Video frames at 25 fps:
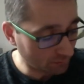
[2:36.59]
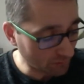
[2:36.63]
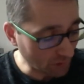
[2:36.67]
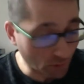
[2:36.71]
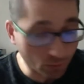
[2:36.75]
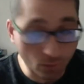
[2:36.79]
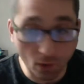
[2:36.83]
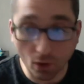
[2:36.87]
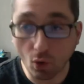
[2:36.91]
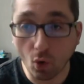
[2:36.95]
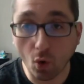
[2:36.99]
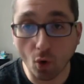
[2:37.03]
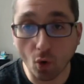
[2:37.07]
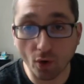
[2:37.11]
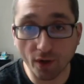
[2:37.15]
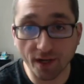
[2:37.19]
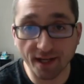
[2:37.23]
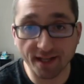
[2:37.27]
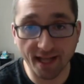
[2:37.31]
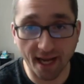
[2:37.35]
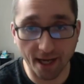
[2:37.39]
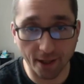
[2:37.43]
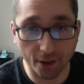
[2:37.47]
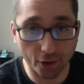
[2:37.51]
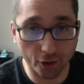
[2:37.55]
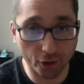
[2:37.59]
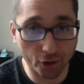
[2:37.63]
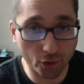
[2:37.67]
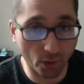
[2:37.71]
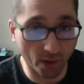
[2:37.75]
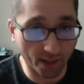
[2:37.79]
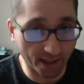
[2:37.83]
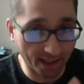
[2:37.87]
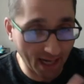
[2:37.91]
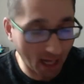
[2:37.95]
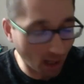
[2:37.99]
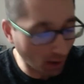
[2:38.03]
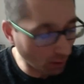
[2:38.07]
recording that you're
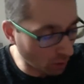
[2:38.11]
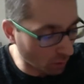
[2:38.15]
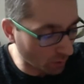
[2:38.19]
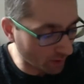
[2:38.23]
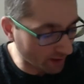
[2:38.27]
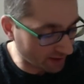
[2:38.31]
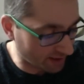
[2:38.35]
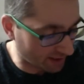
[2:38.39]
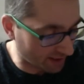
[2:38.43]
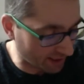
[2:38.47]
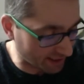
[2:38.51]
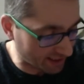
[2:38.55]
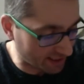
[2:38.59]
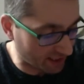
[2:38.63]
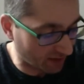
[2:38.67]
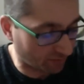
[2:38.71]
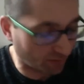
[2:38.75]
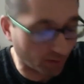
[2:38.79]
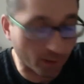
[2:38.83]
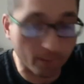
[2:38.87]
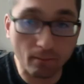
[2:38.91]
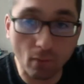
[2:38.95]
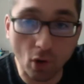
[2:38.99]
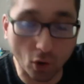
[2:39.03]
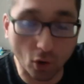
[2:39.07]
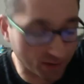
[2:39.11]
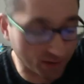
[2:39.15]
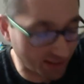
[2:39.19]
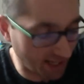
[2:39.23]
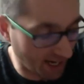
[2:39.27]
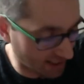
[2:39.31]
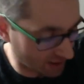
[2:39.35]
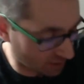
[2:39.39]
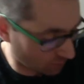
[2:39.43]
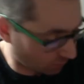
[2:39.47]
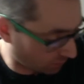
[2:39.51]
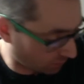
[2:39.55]
doing. And I'll go into the different modes as